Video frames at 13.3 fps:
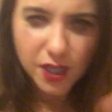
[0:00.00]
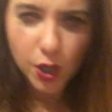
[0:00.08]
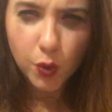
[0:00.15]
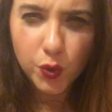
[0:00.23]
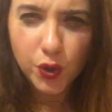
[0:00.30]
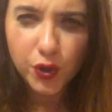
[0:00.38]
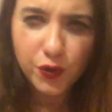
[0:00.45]
i
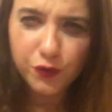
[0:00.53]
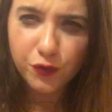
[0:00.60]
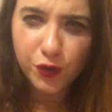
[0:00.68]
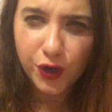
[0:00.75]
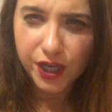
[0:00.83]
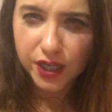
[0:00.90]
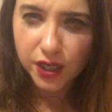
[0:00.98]

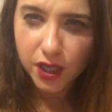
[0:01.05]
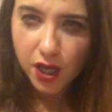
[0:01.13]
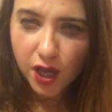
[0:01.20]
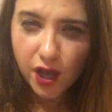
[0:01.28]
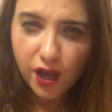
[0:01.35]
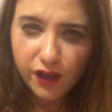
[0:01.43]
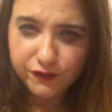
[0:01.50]
boy
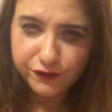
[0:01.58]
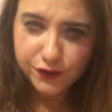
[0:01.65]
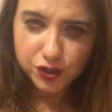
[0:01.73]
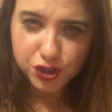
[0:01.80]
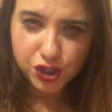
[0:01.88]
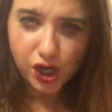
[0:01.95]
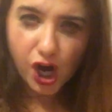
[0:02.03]

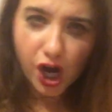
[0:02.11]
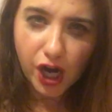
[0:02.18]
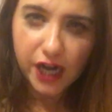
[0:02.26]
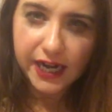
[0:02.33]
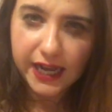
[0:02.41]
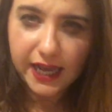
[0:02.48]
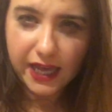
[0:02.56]
future
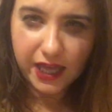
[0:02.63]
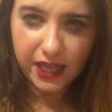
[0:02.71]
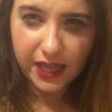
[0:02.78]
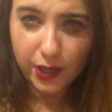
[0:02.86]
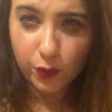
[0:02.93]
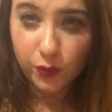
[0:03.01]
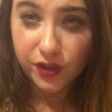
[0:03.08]
heartache
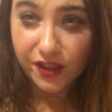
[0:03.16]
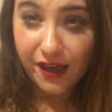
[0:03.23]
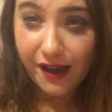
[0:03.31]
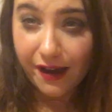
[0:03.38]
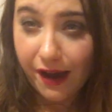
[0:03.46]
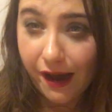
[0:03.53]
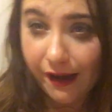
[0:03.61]
like with
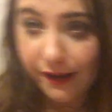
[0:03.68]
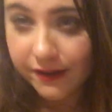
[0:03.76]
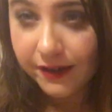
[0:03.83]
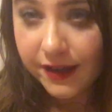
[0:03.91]
that guy.